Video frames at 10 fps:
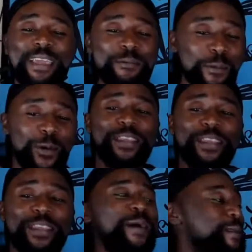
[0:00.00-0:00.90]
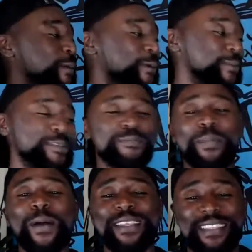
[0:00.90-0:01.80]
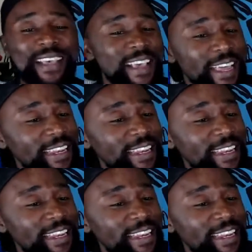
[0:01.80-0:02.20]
walking around all those books